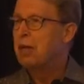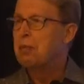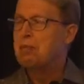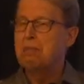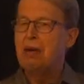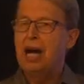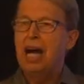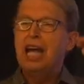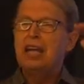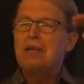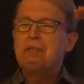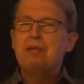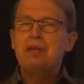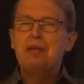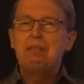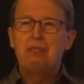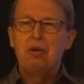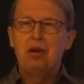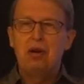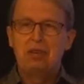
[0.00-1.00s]
my
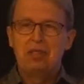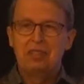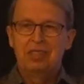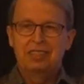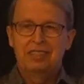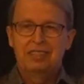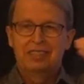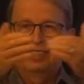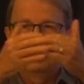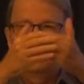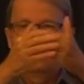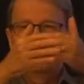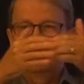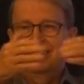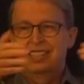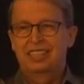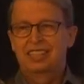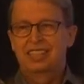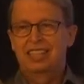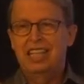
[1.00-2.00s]
people.
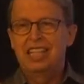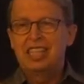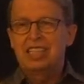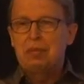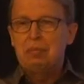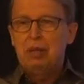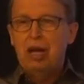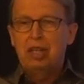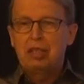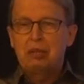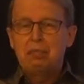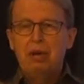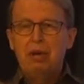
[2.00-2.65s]
It's about